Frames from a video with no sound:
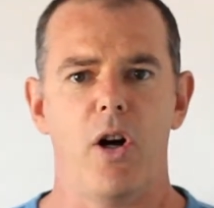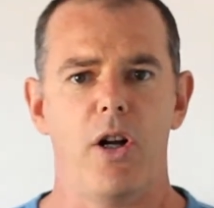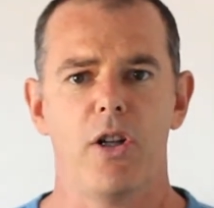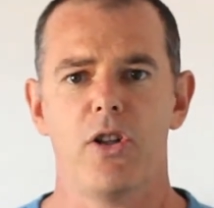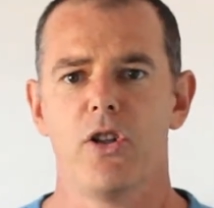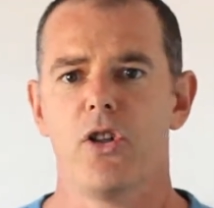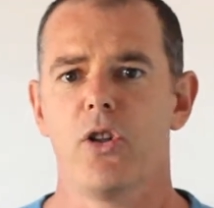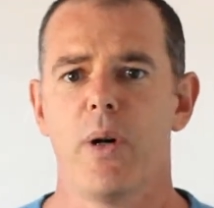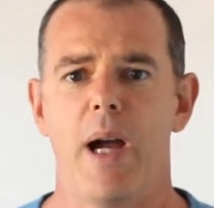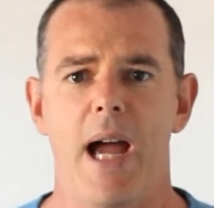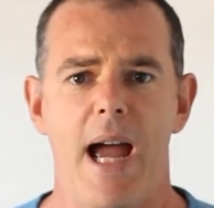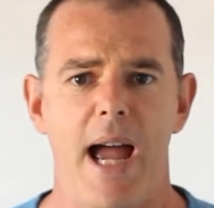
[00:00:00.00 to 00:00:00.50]

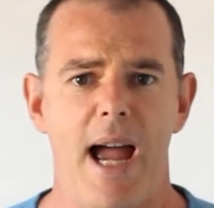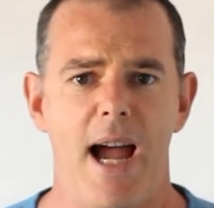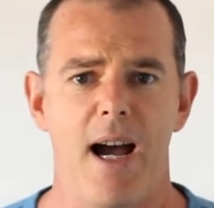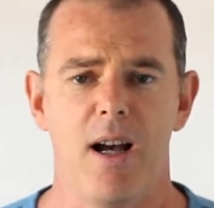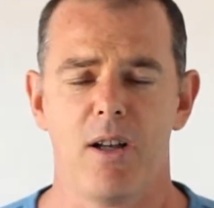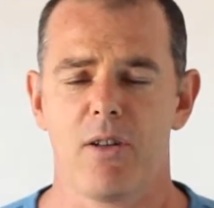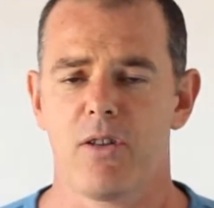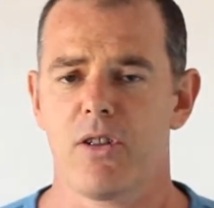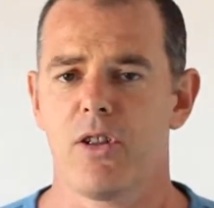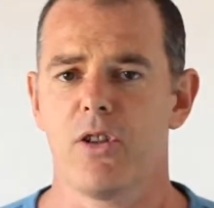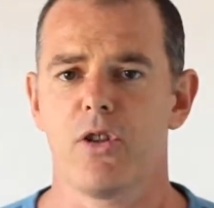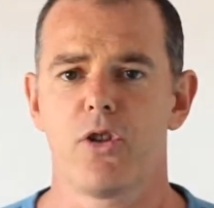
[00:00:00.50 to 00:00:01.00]
new
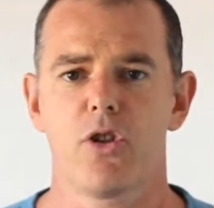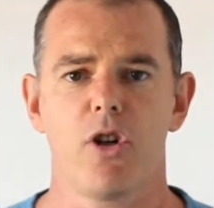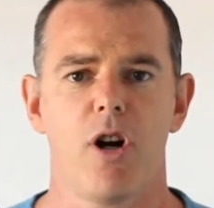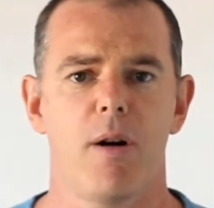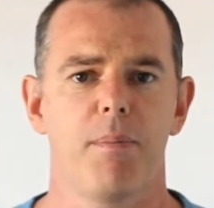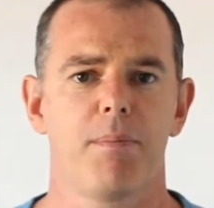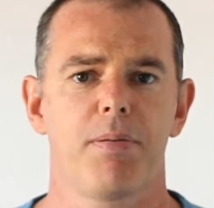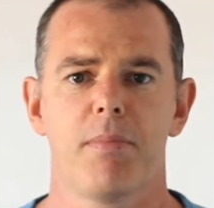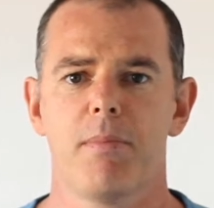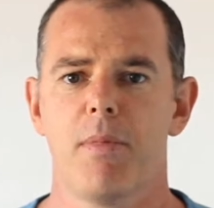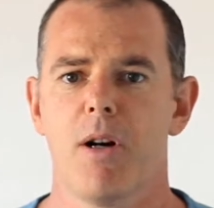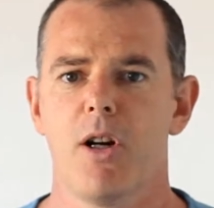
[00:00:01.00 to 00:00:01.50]
house, a
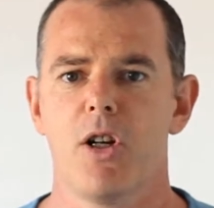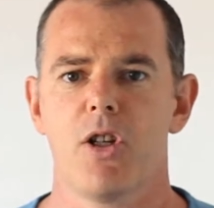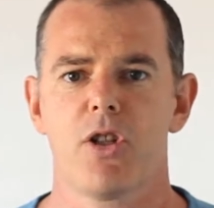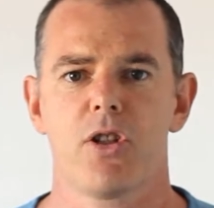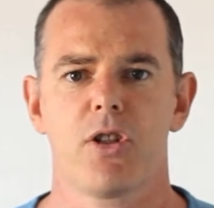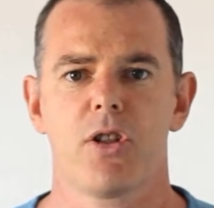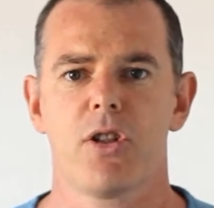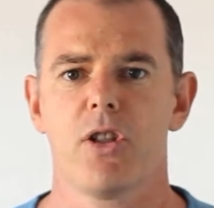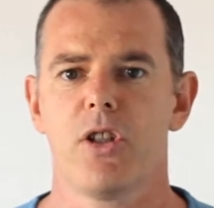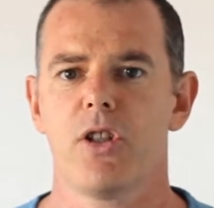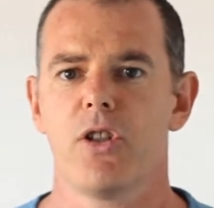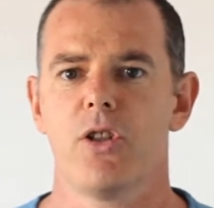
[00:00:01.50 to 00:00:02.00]
job
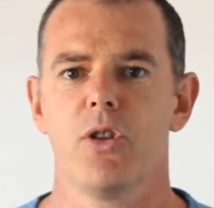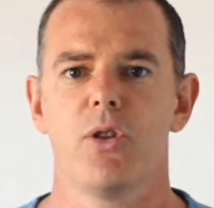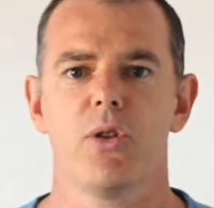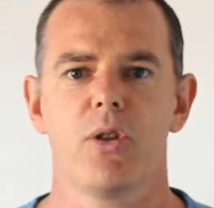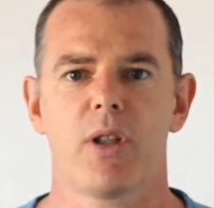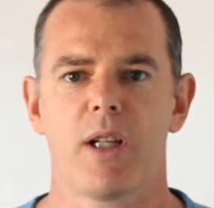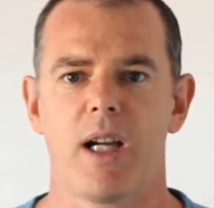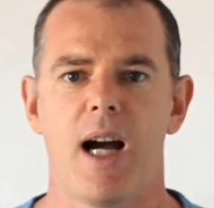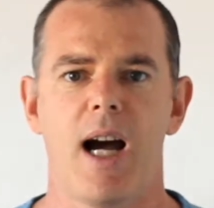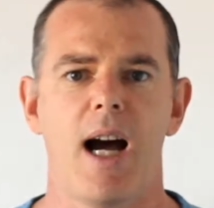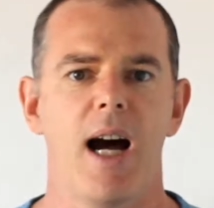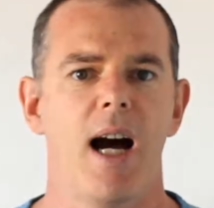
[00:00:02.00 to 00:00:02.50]
promotion, a new
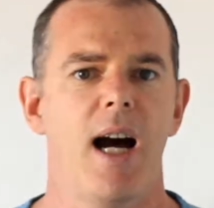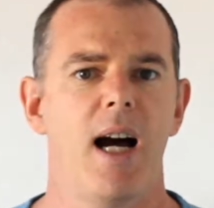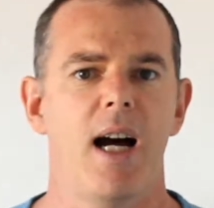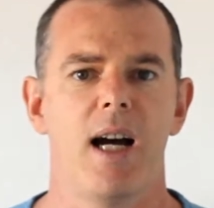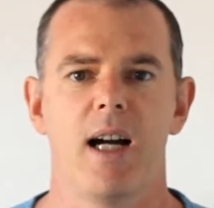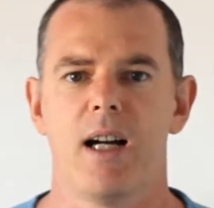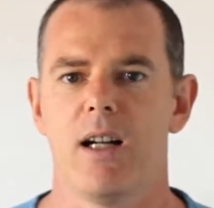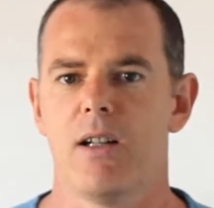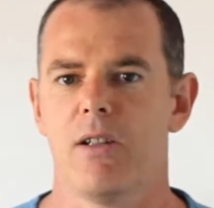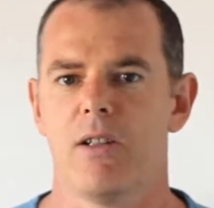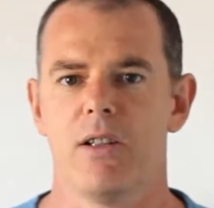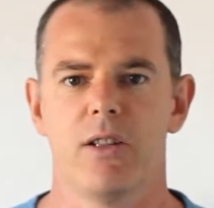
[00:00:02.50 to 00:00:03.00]

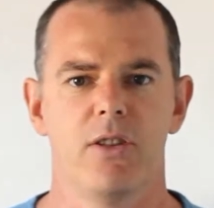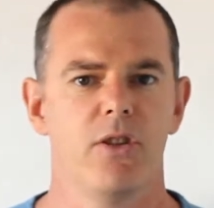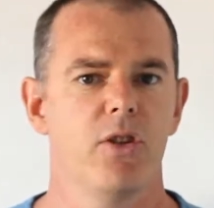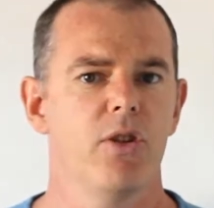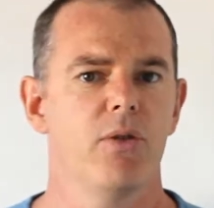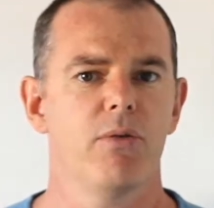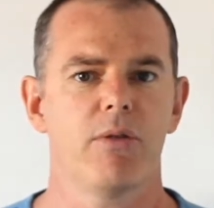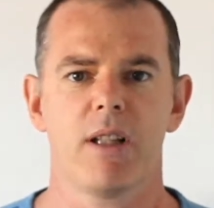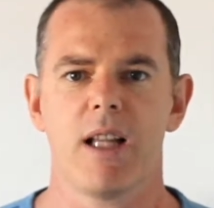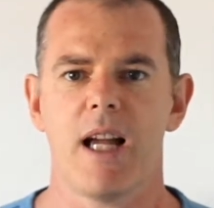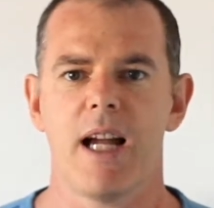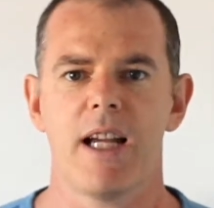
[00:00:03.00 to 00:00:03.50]
car, a
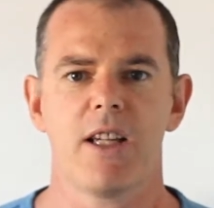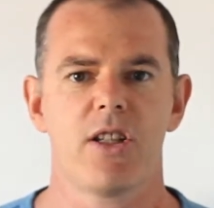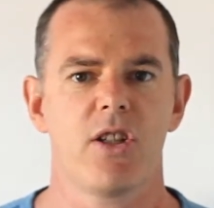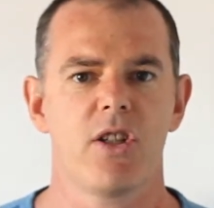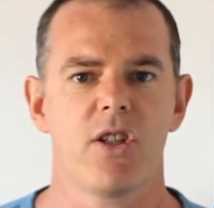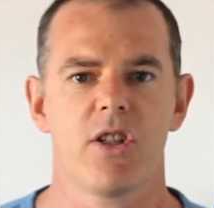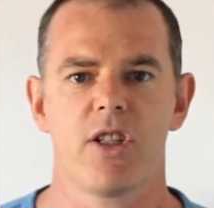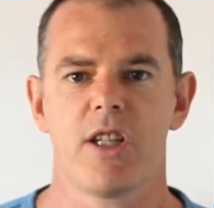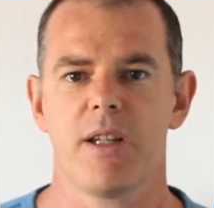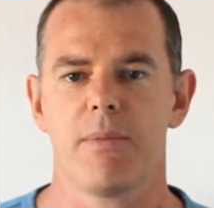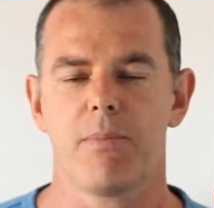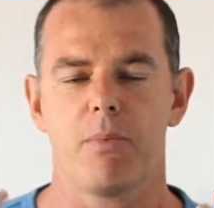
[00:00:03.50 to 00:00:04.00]
new
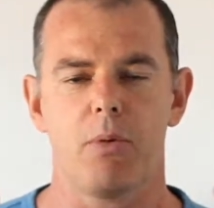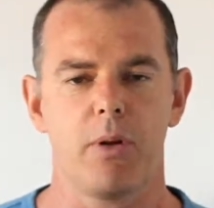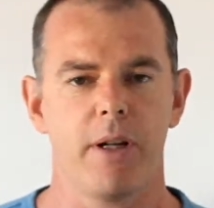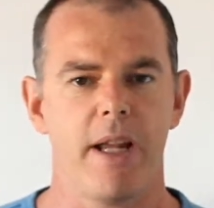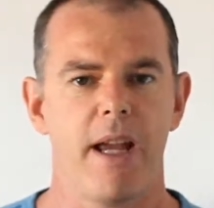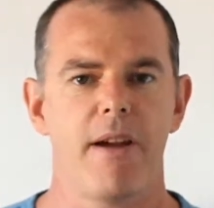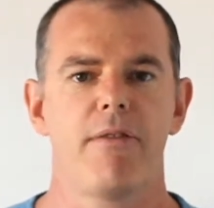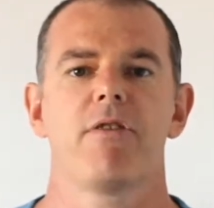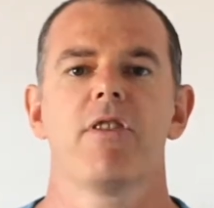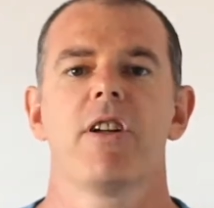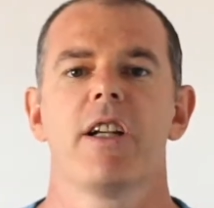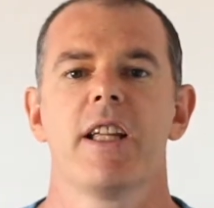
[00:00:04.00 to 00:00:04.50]
relationship,
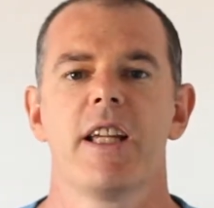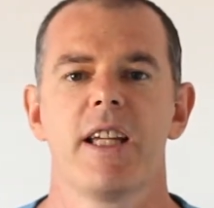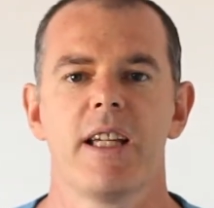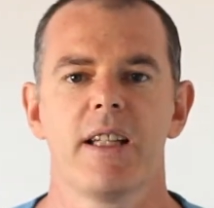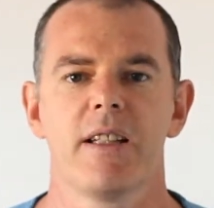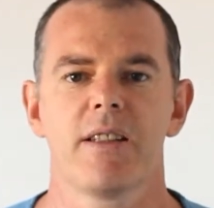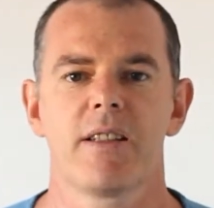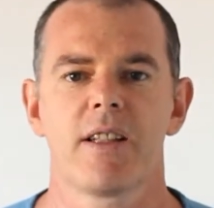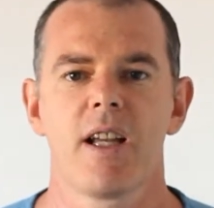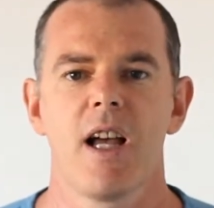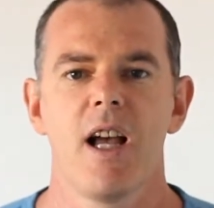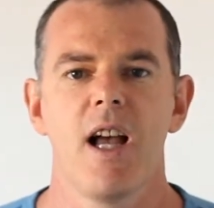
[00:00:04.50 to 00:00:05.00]
whatever it
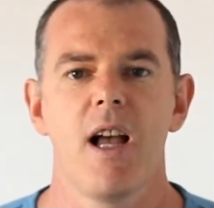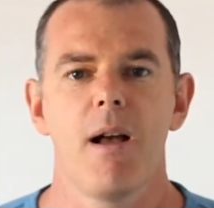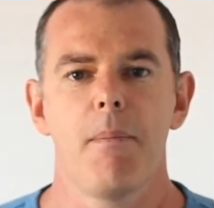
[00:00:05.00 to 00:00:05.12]
is,